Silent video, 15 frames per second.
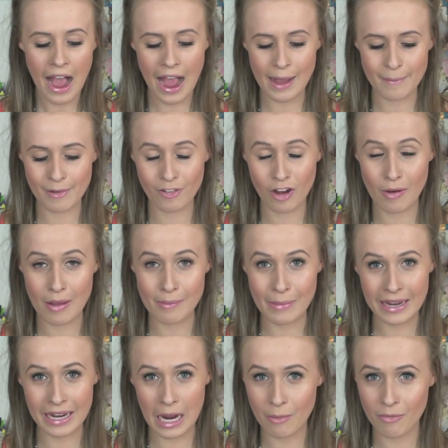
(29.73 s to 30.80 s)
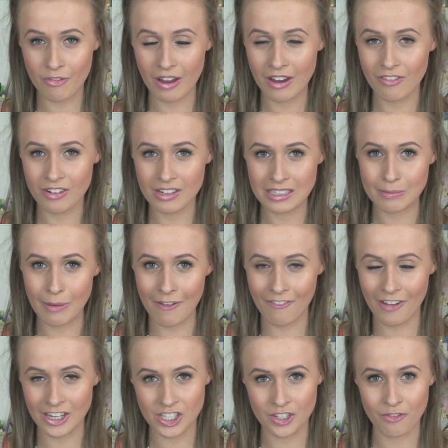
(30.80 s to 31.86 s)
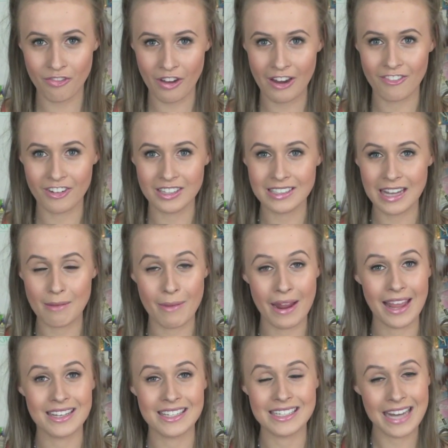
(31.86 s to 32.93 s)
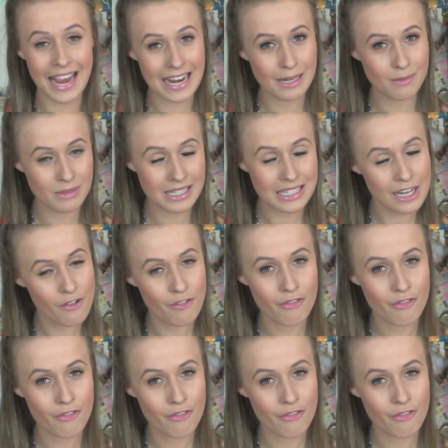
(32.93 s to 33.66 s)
Um, I've got my makeup favourites, my fashion favourites and my entertainment